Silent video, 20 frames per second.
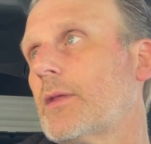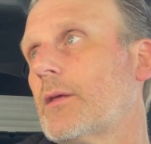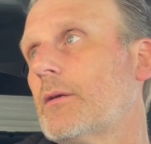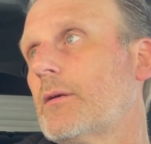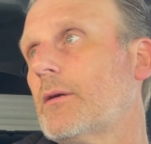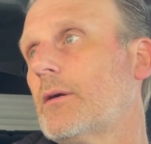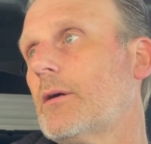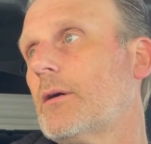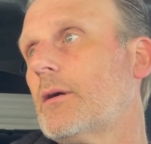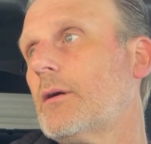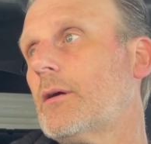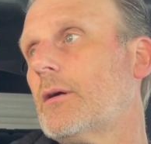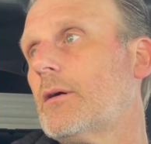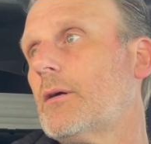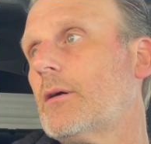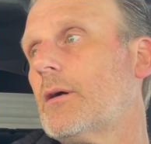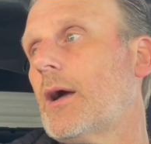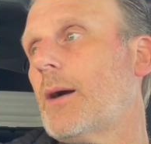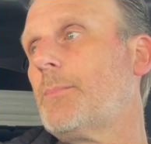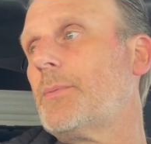
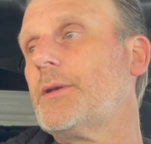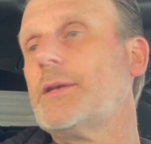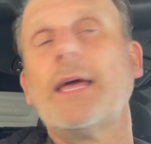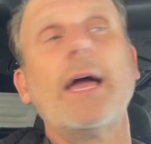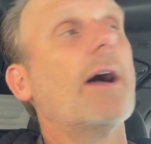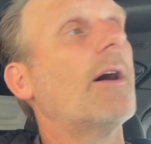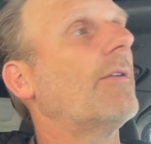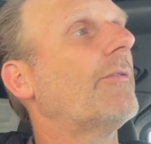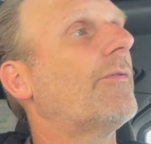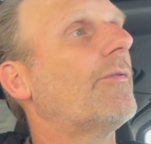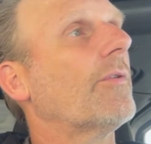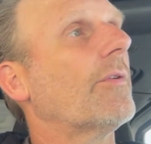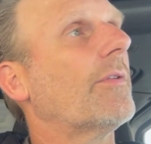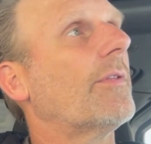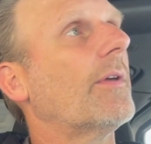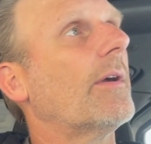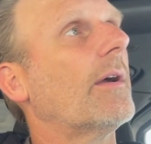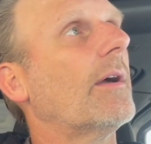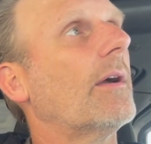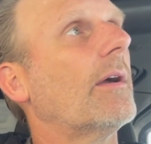up and down for
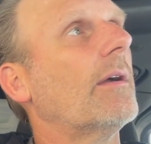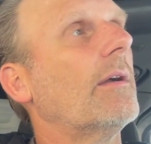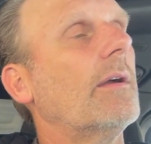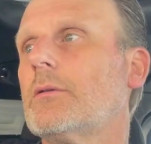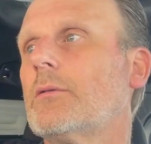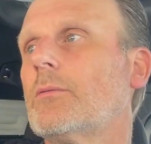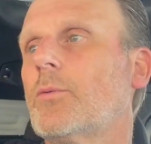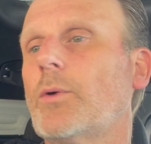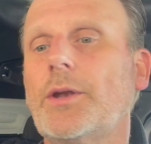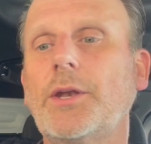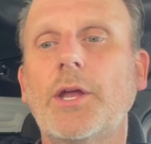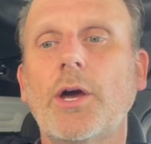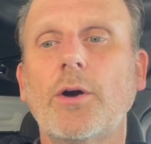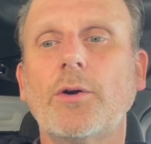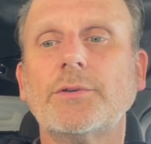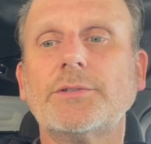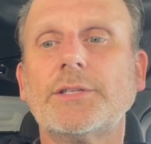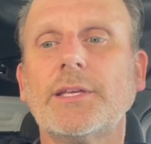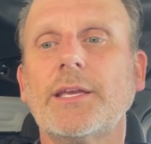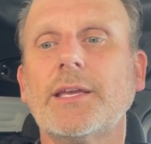the
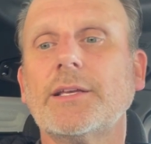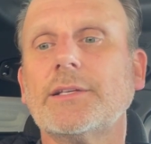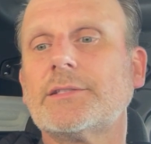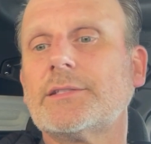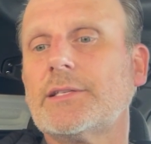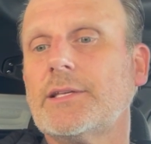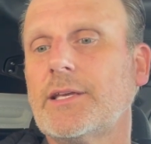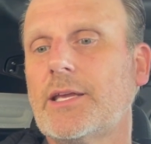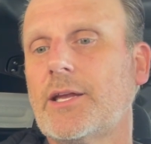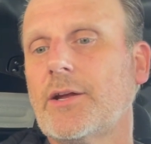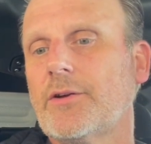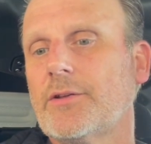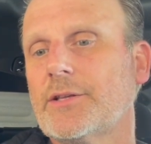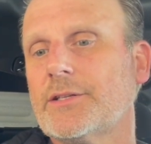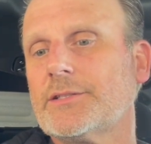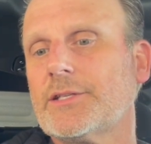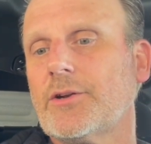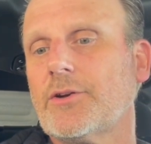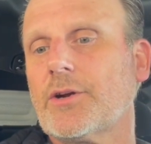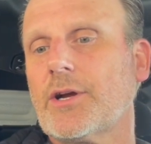windows is here on the
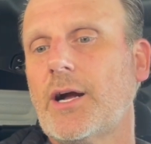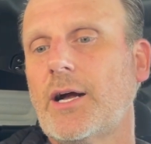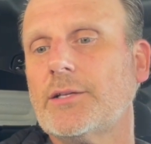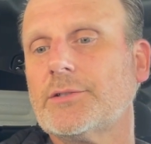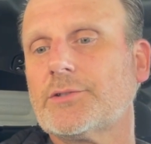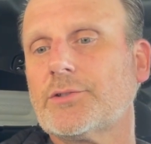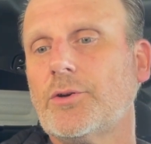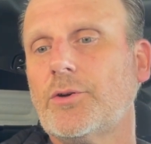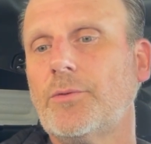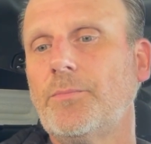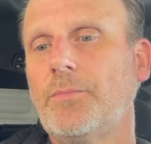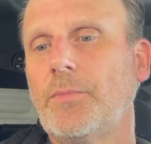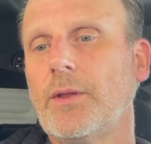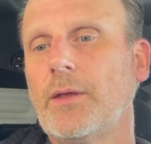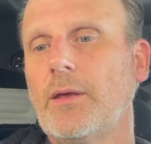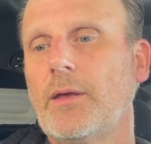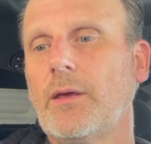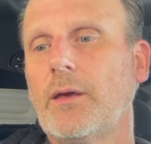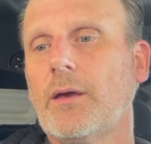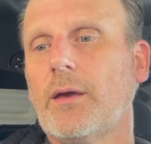center console.
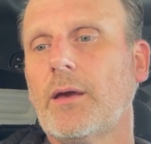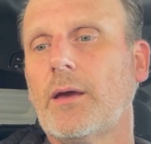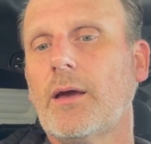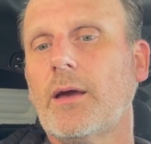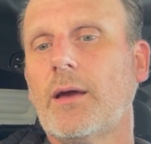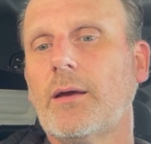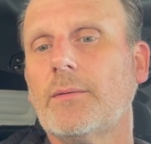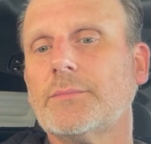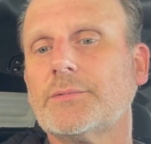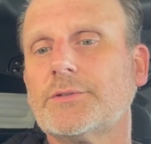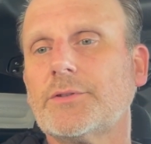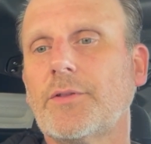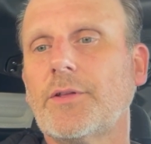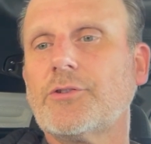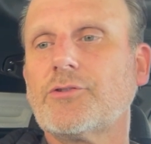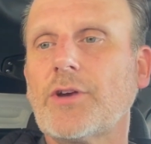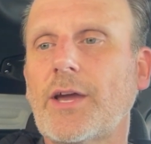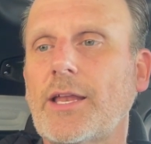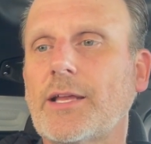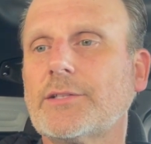So they
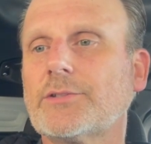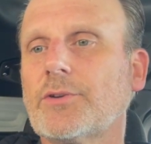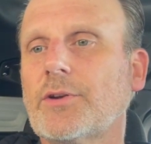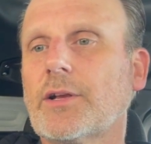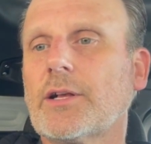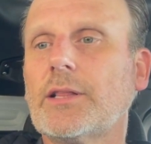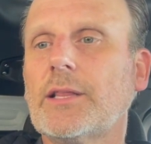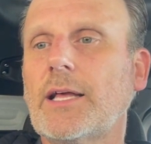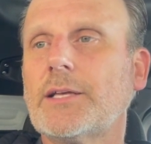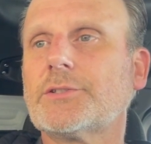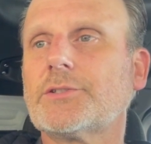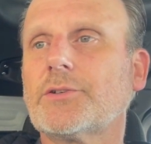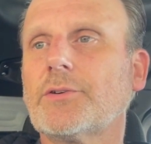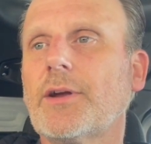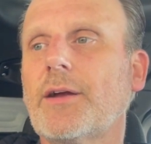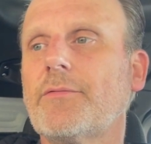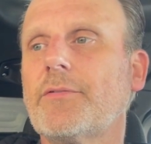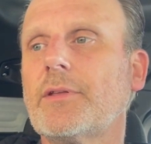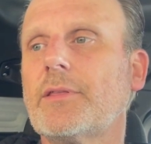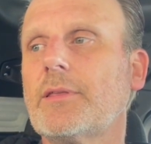try to sort of cluster
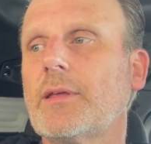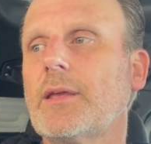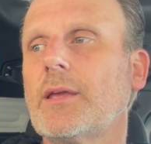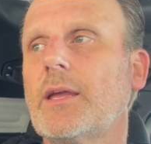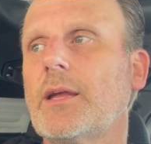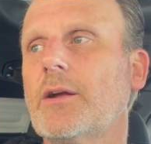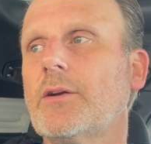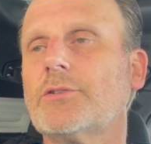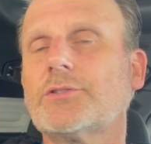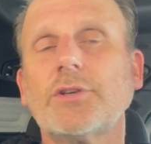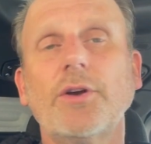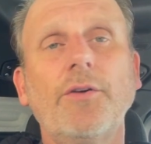everything here. So